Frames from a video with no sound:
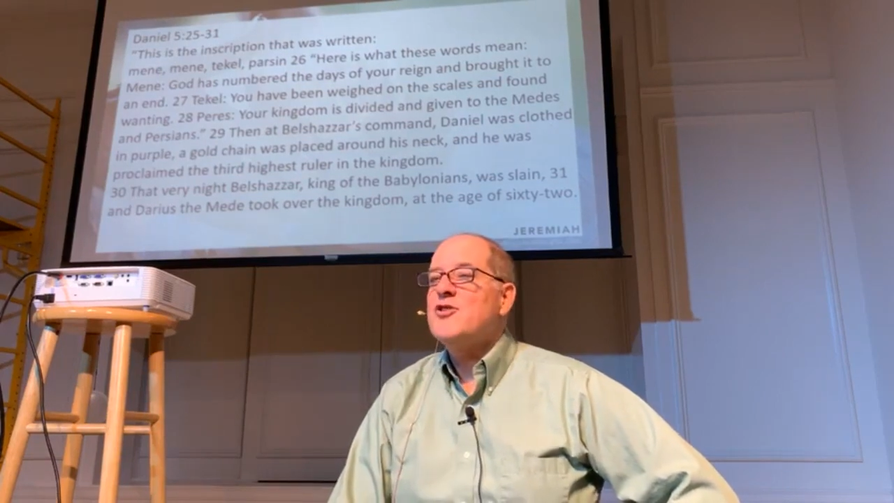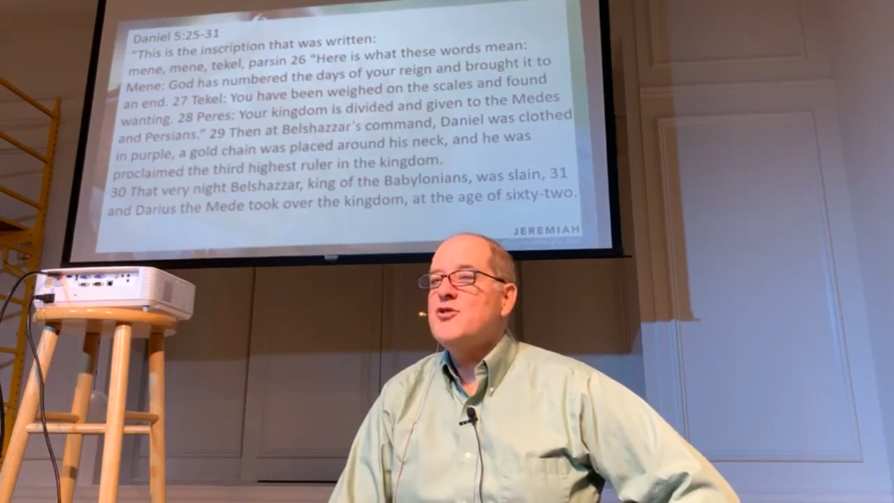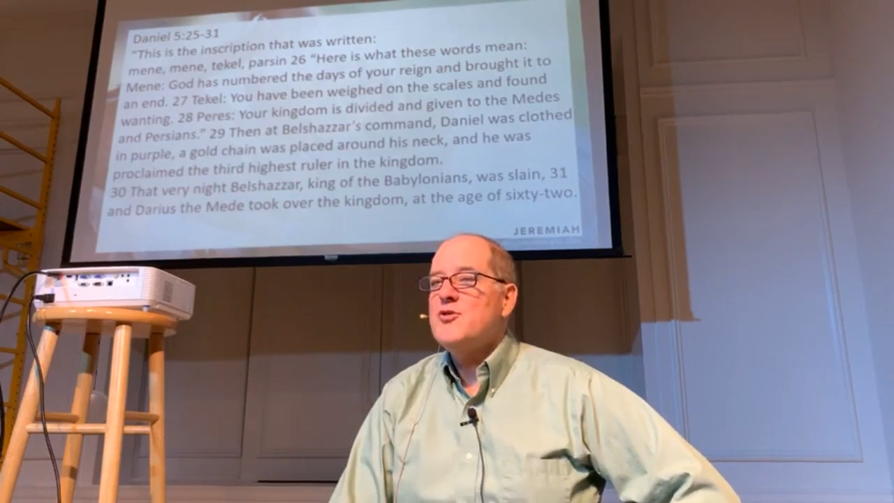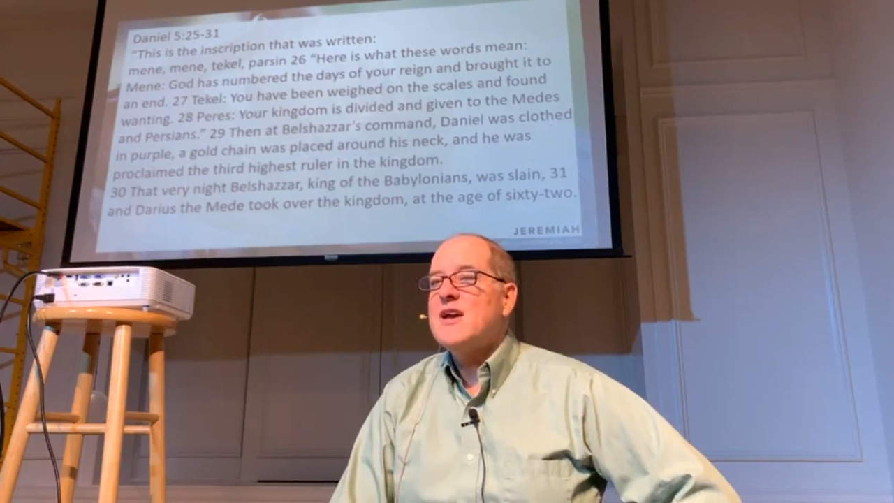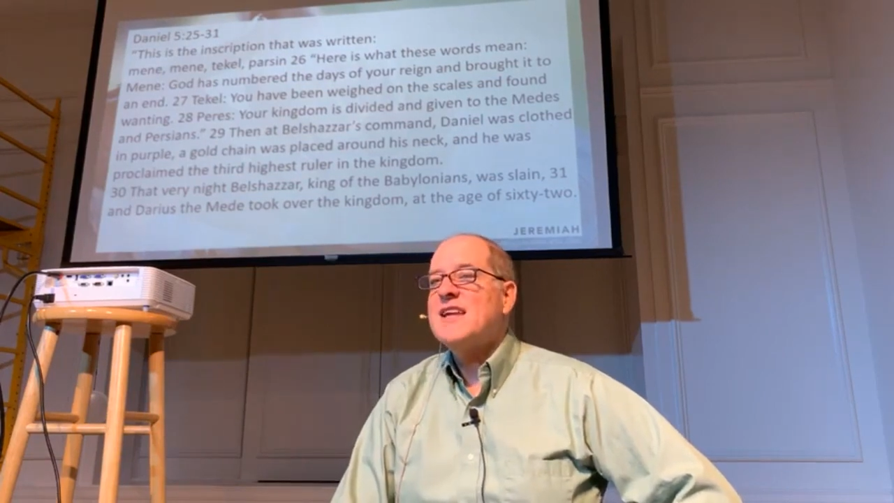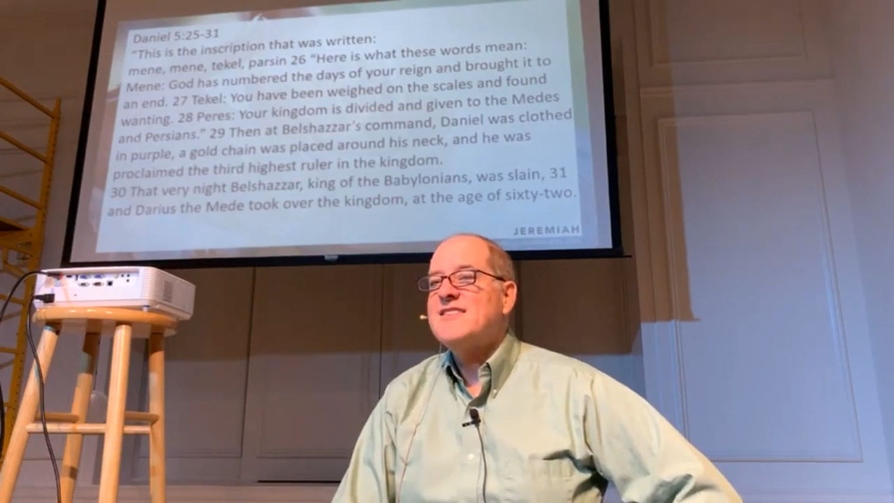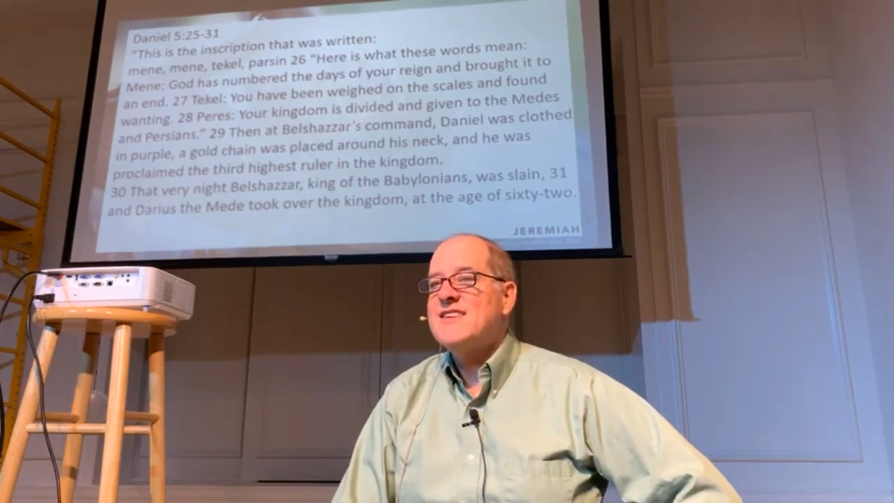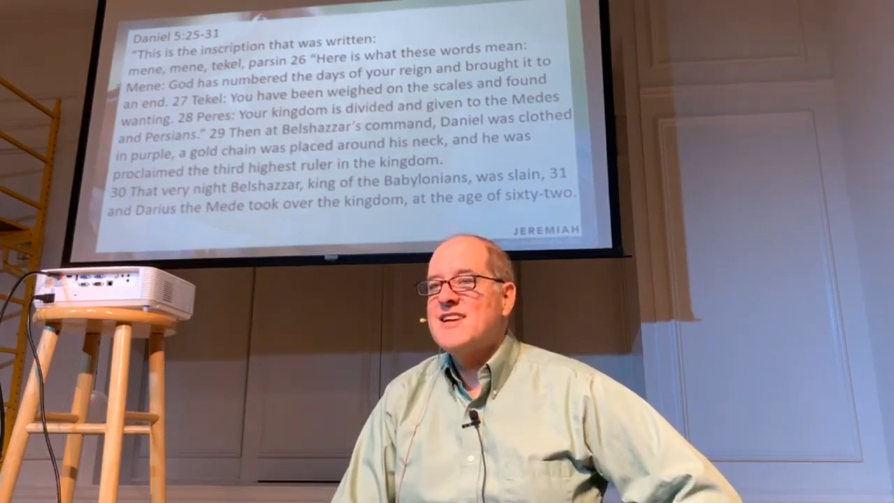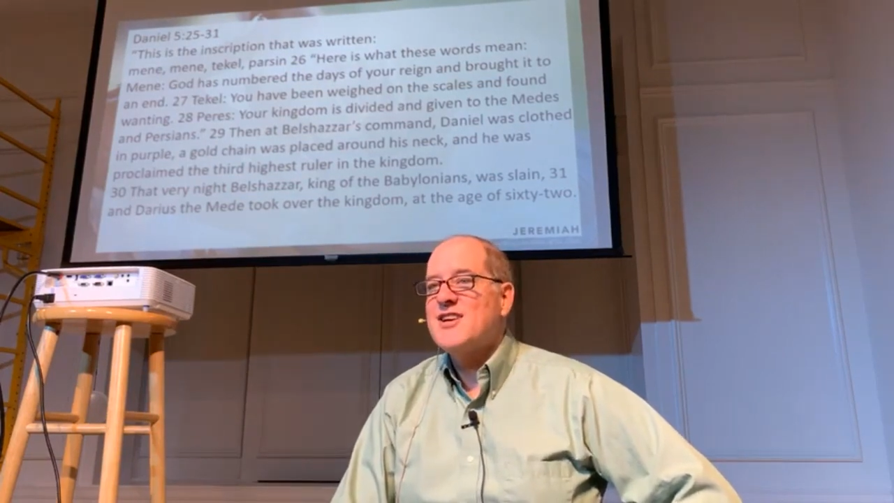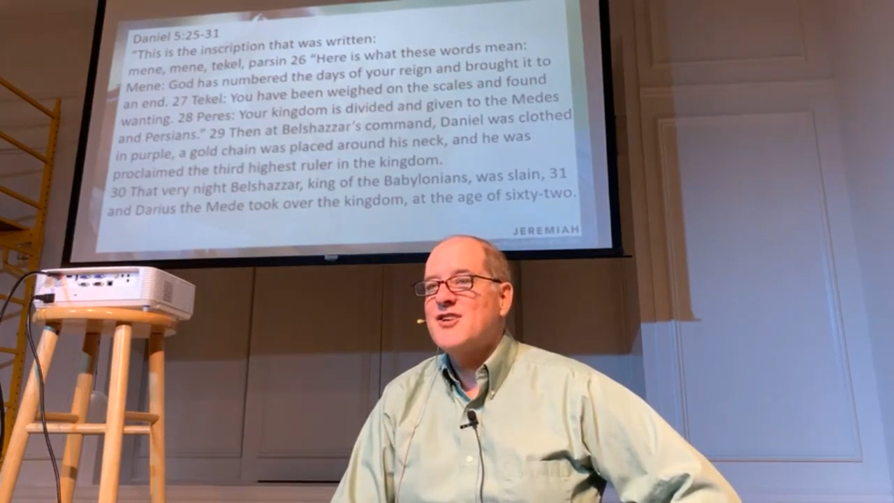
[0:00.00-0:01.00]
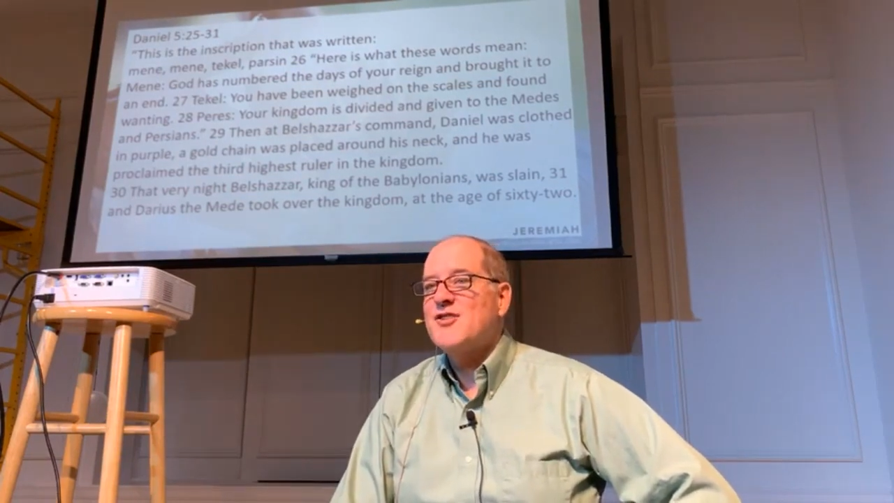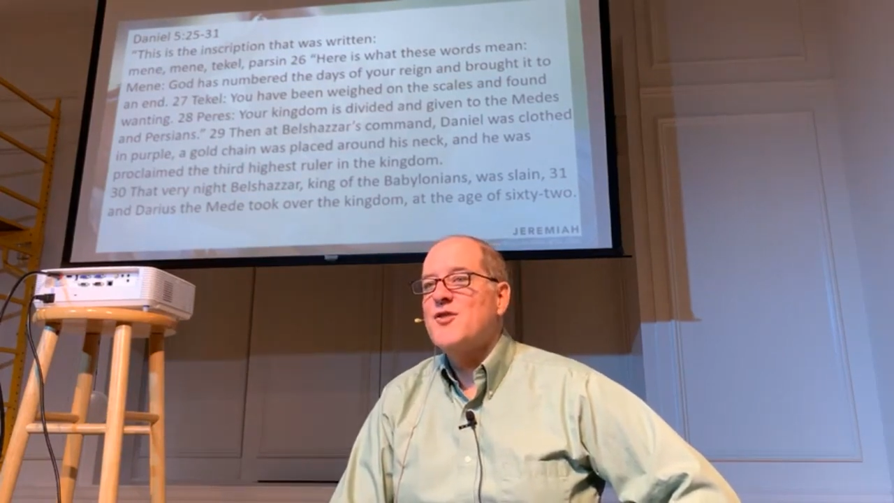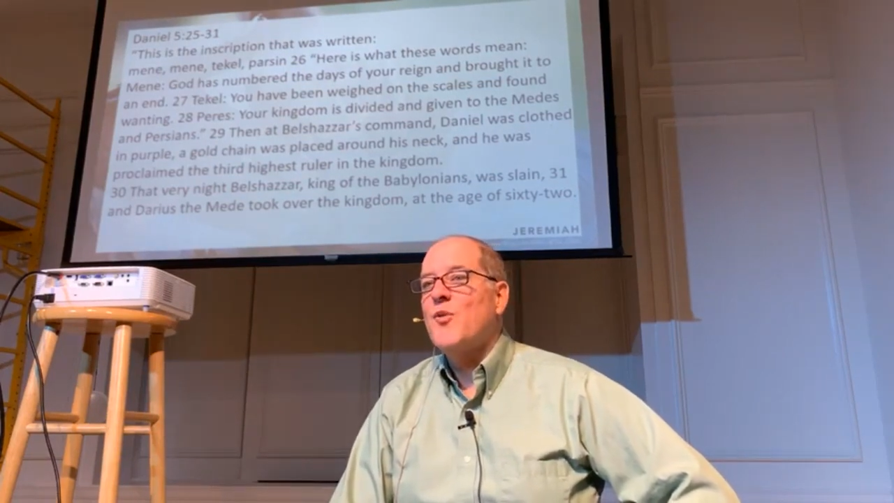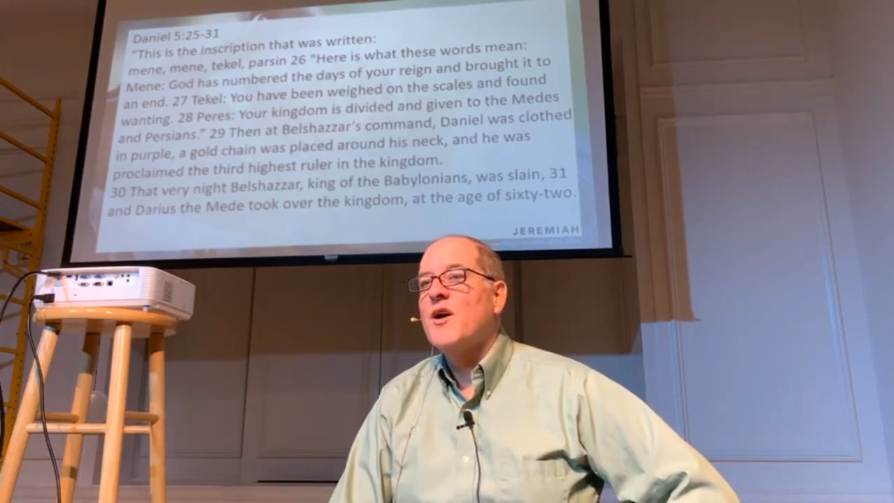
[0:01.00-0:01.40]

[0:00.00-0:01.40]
So you get to hear